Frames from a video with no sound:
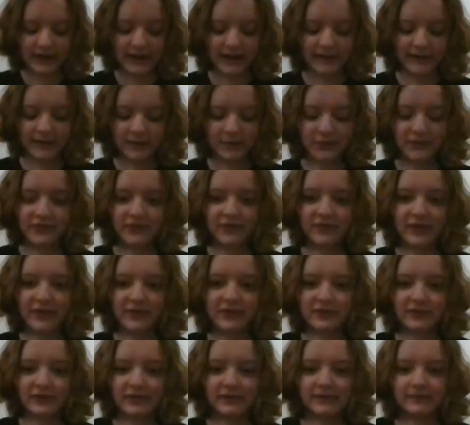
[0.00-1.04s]
There was
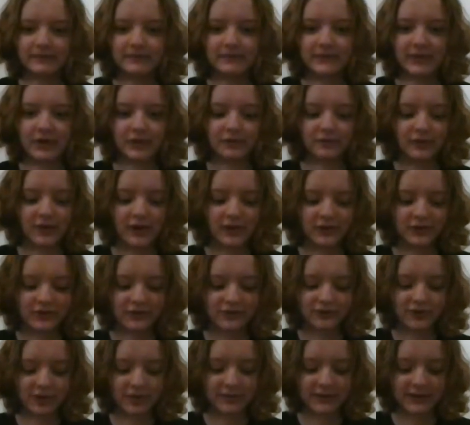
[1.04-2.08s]
Sylvester, a rock on
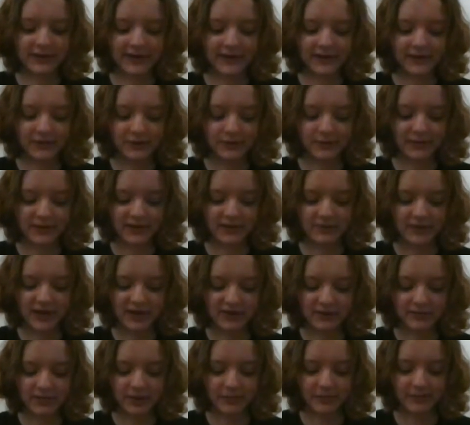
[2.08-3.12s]
Strawberry Hill, with the
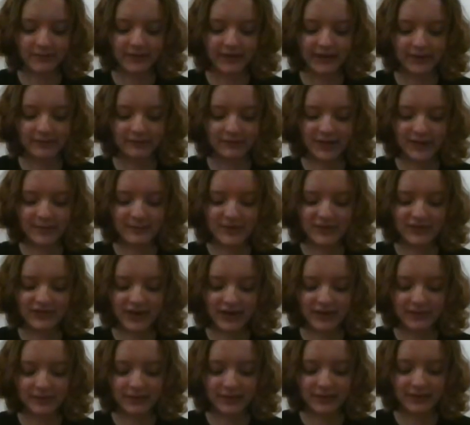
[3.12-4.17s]
magic pebble lying right
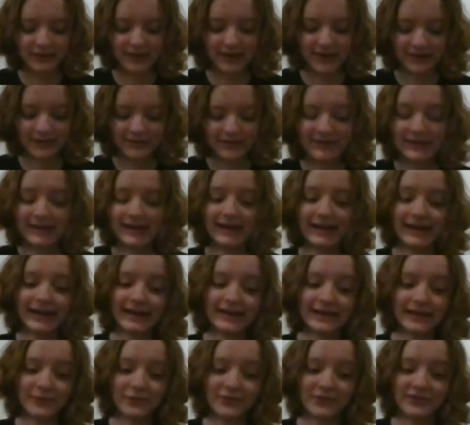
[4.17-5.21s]
beside him on the ground.
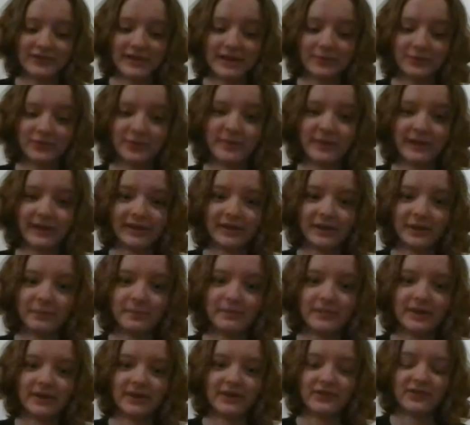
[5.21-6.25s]
He was unable to pick it up
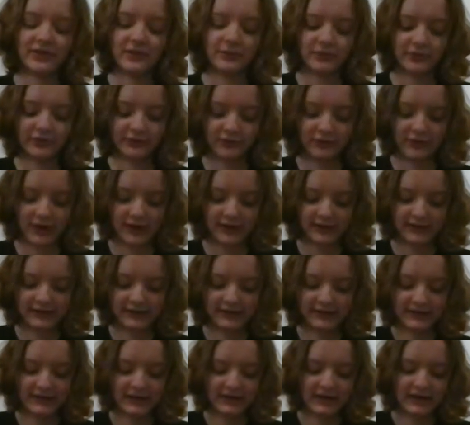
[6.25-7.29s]
because he was a rock.
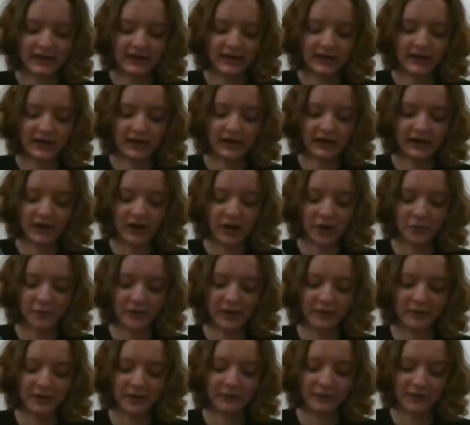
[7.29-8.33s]
"Oh,
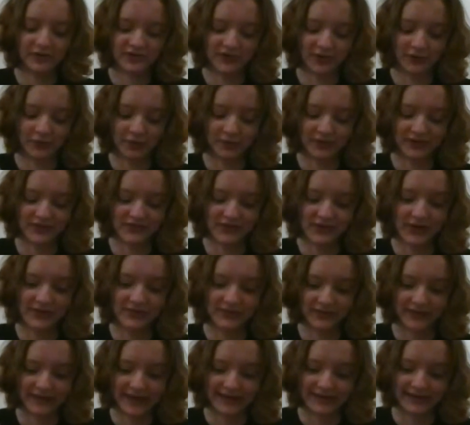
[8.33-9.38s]
how I wish I were myself
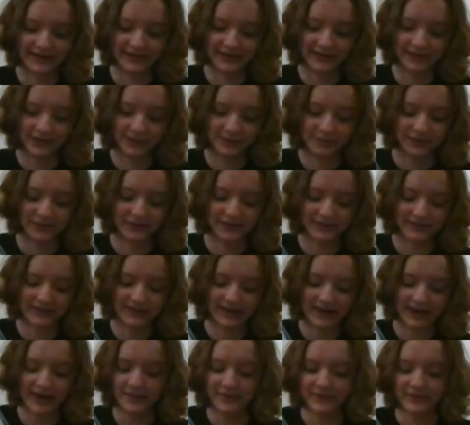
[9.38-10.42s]
again," he thought, but nothing
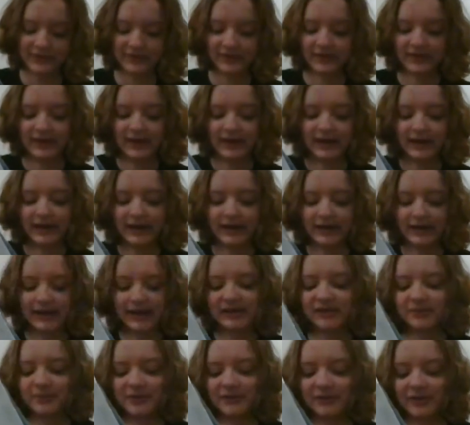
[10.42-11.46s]
happened. He
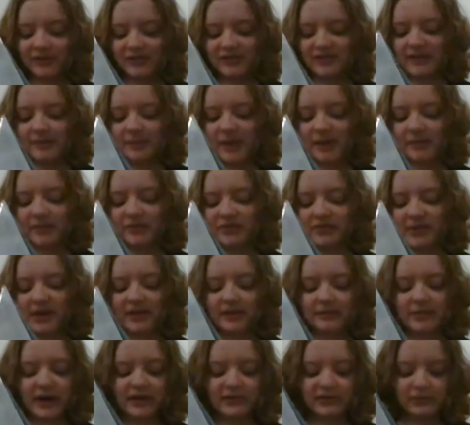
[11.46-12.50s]
had to be touching the pebble to make
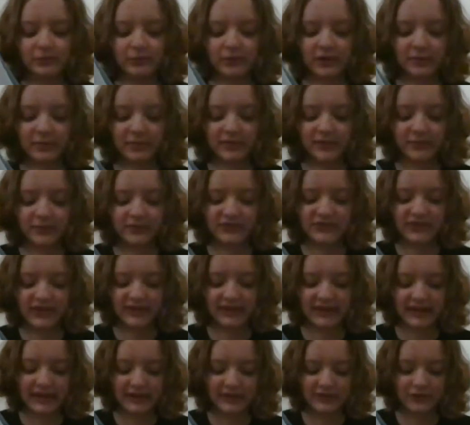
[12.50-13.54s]
the magic work, but there was
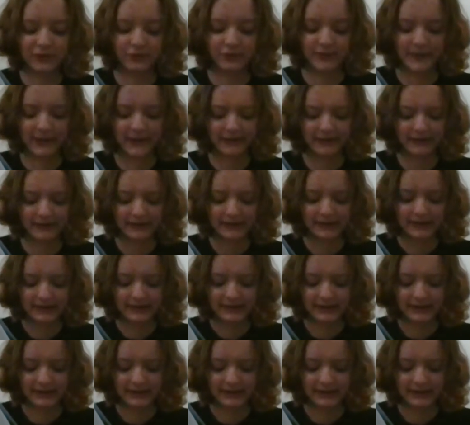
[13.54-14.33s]
nothing he could do about it.